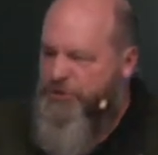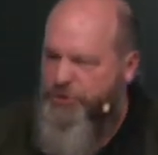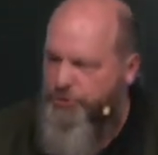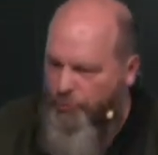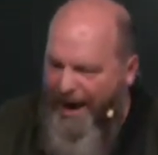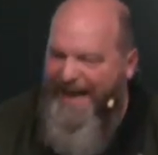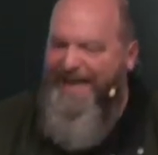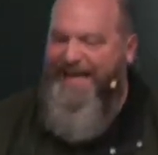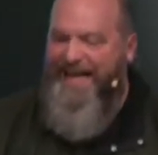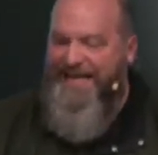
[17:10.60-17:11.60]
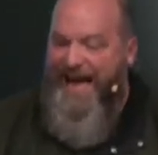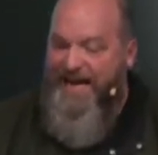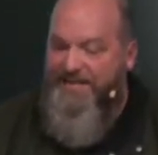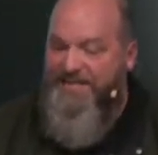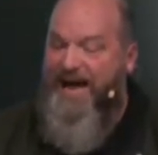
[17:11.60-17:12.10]
draining
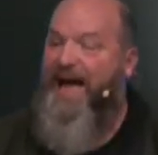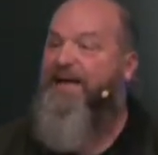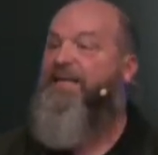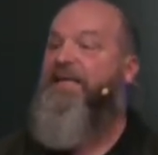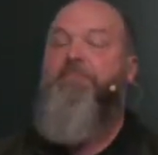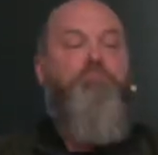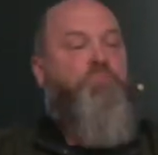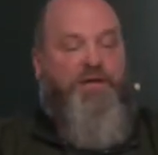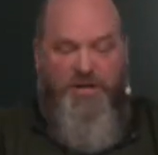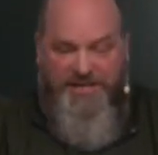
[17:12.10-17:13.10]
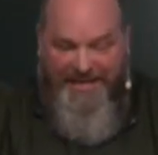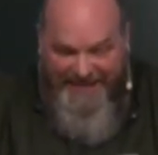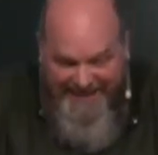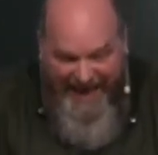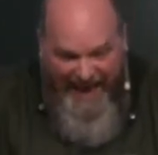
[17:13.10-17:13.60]
anxiety, because
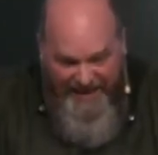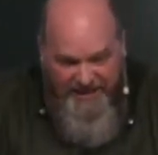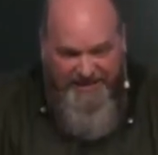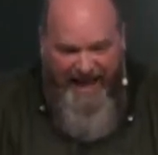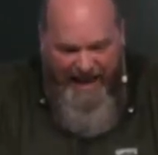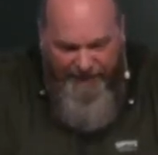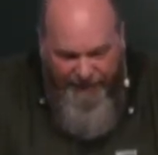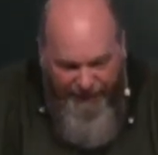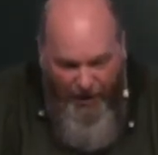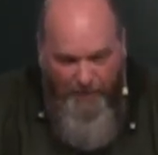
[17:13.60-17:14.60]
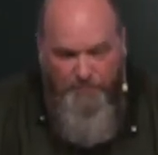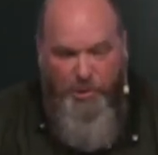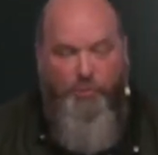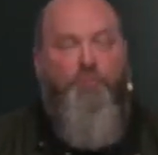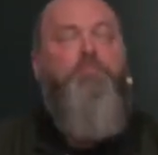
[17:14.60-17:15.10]
it takes life from
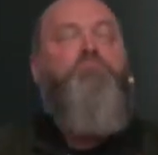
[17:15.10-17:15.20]
you,